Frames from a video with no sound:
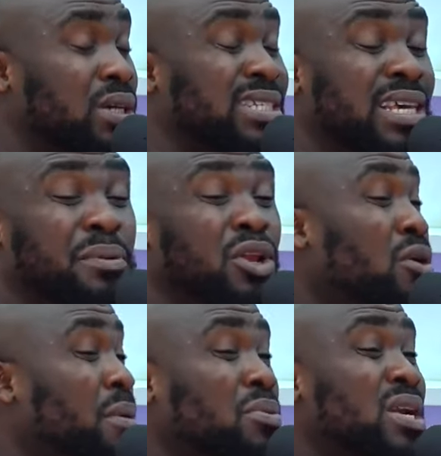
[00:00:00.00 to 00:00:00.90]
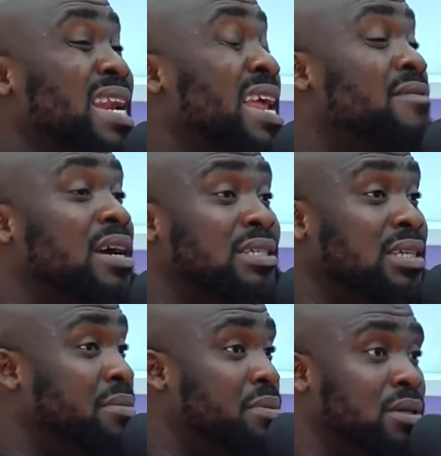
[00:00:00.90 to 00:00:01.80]
escape. A lot of people never
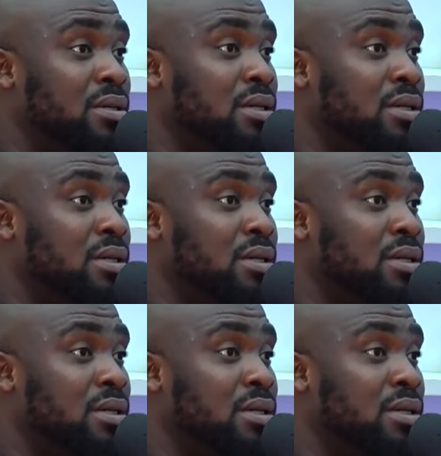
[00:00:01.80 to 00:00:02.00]
escape it.